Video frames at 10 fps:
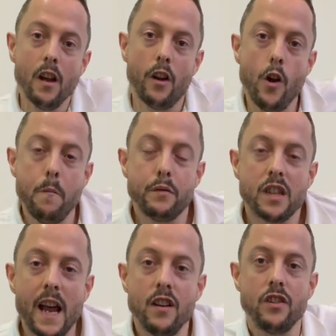hoop
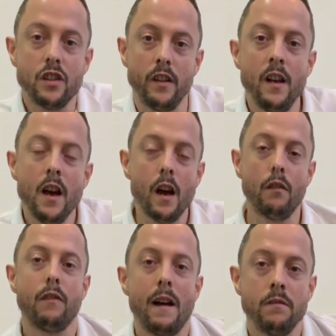tension
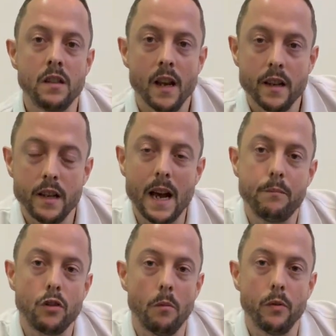around the
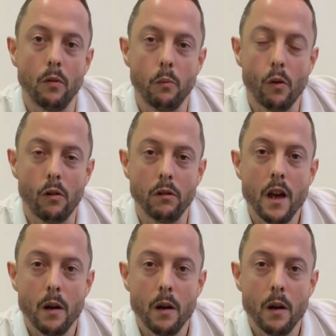abdominal wall,